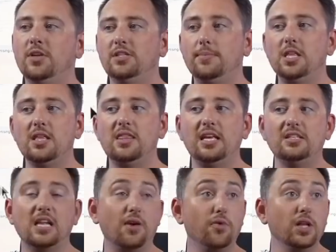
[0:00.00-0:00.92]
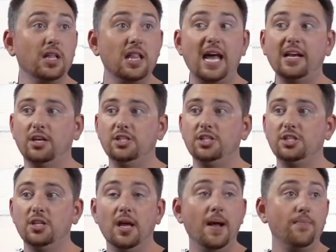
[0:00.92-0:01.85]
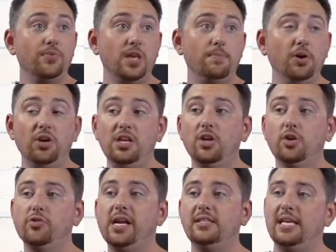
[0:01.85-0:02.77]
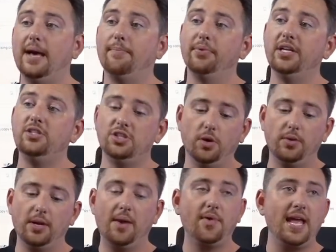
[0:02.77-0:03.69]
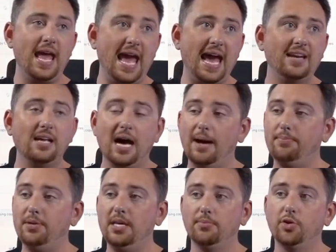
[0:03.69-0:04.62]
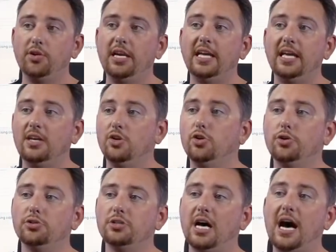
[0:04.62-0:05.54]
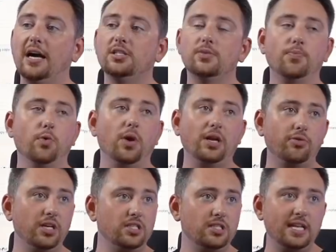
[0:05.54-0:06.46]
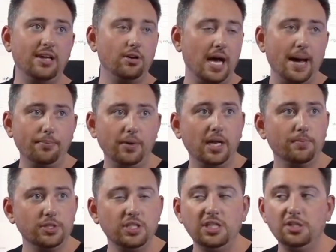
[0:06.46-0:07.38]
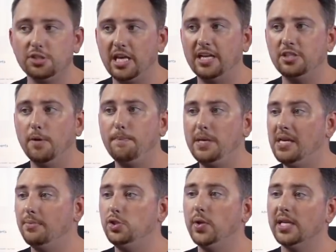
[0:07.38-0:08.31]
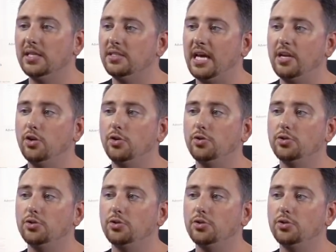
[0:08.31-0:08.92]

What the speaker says: some of the things that I really like are just the ability to create templates. So when I write ad copy, I'm creating it in Google Docs. When I create standard operating procedures, SOP, I'm doing it inside of Google